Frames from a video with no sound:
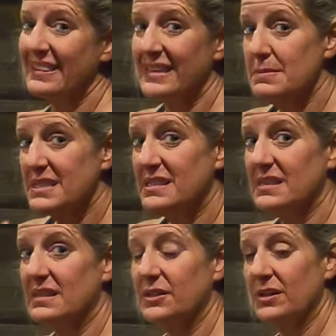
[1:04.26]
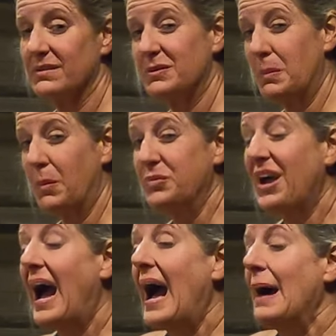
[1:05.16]
that limited the
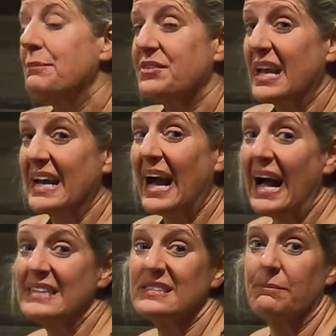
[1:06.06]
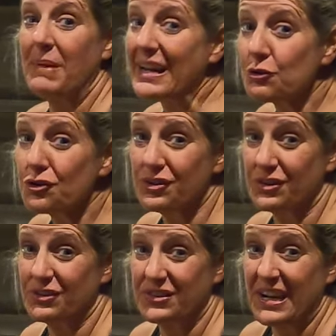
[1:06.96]
types and kinds of
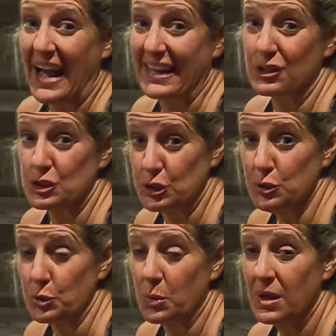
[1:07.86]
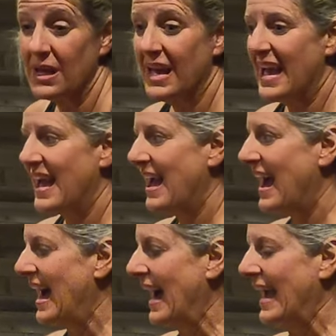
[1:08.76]
mattresses that I could do.
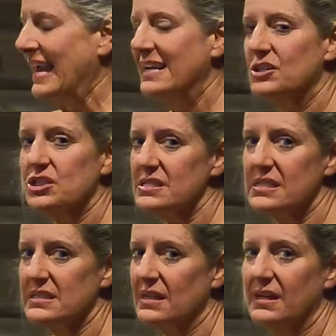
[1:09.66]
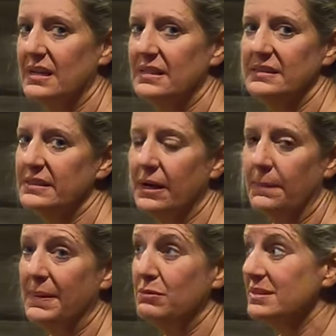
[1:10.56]
It just ended
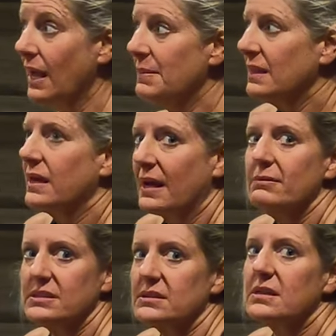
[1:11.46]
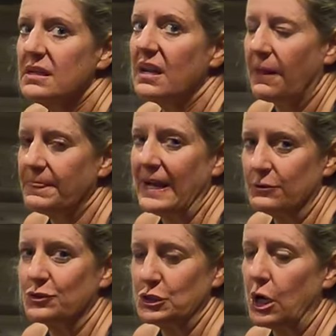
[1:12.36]
up, I was looking at
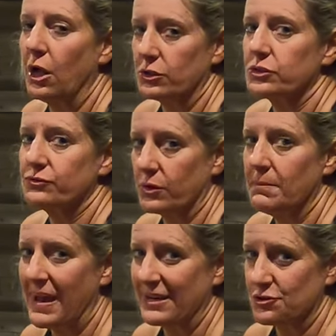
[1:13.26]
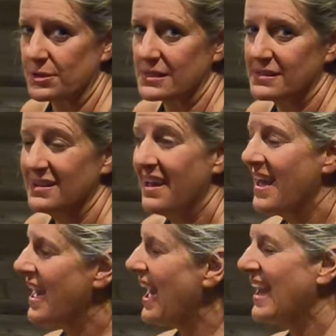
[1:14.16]
$1,000 for a mattress,
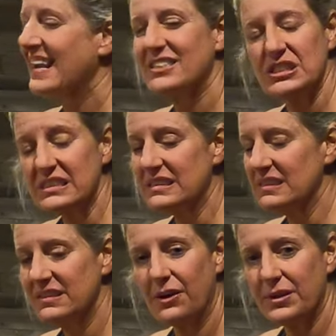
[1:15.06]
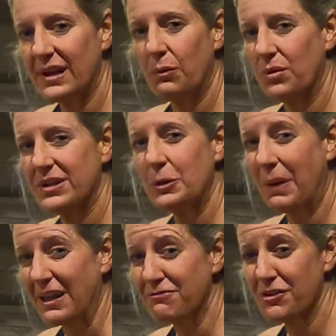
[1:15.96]
and I just didn't know that I wanted to
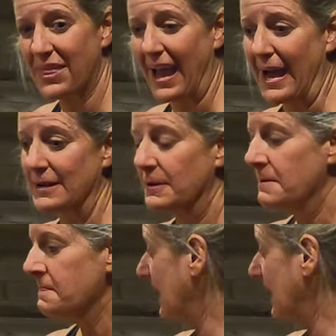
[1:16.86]
pay for that.